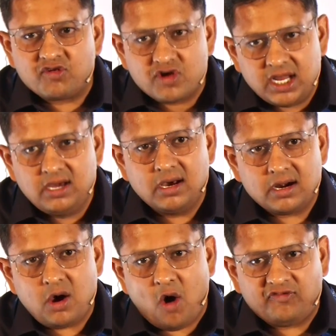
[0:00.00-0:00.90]

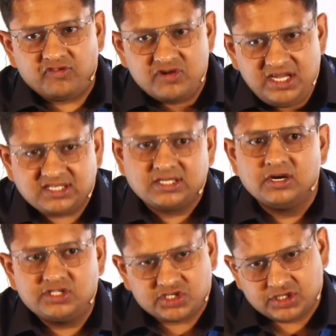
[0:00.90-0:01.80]
rigor of
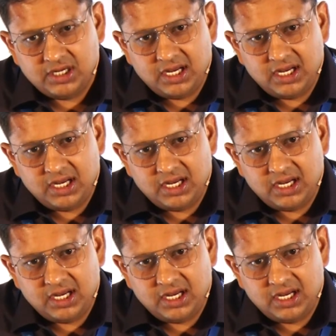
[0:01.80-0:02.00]
research.